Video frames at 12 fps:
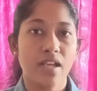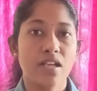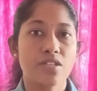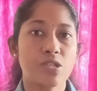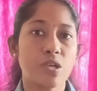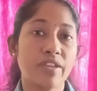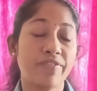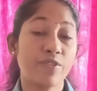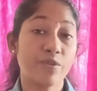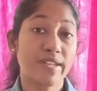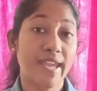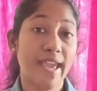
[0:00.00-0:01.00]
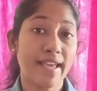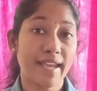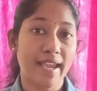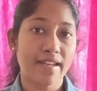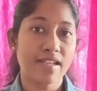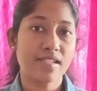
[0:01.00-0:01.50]
So if you take
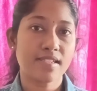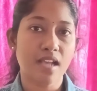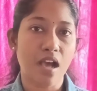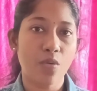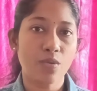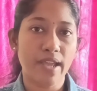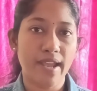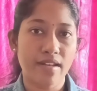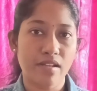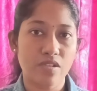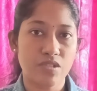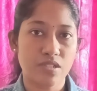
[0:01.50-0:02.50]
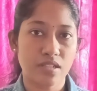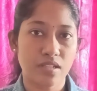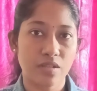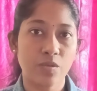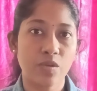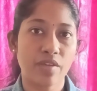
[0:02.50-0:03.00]
any sound
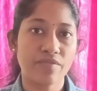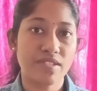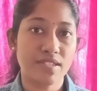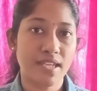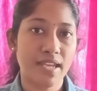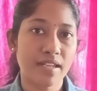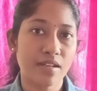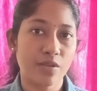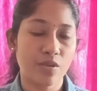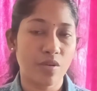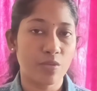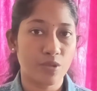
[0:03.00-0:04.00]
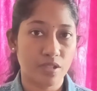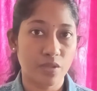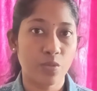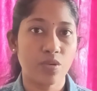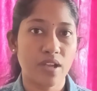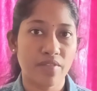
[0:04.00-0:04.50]
energy, you
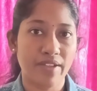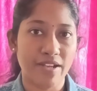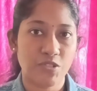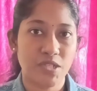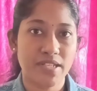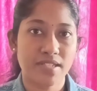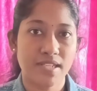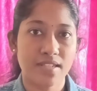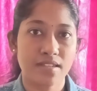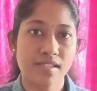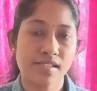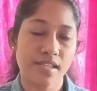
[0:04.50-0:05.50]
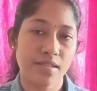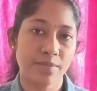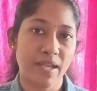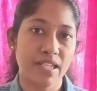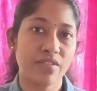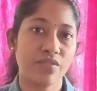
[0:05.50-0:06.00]
would have actually seen this in
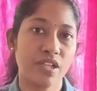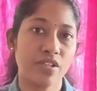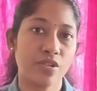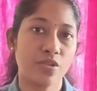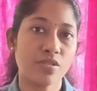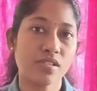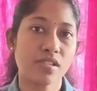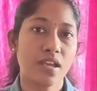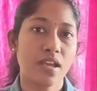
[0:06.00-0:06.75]
many videos.